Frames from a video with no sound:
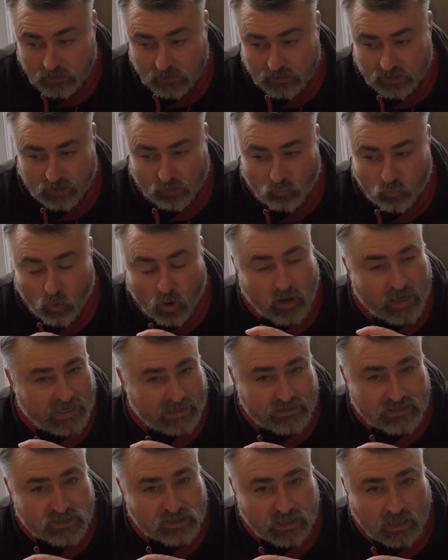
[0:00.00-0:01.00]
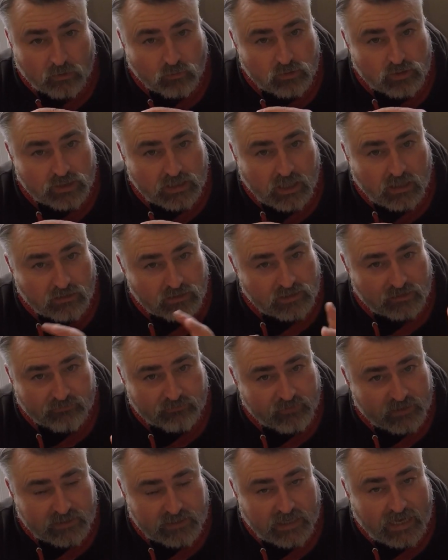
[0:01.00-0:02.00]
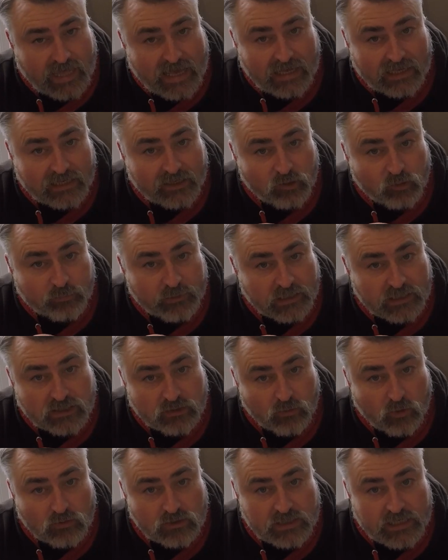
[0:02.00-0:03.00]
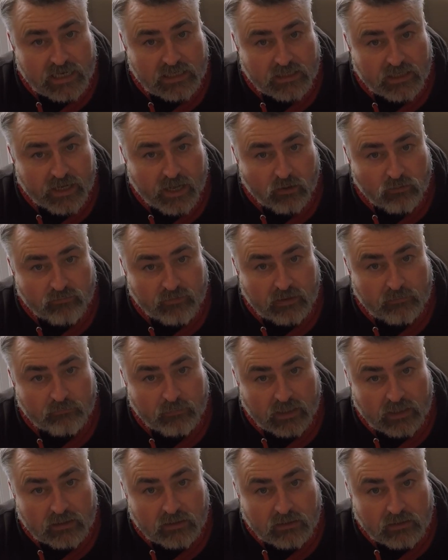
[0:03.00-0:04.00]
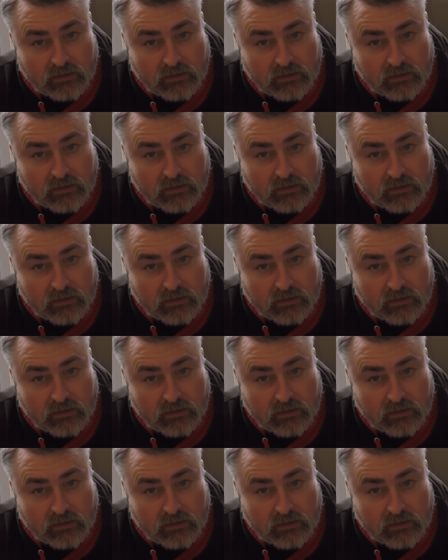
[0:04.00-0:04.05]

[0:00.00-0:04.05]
the whiting shoals start to fizzle out a little bit towards the end of November.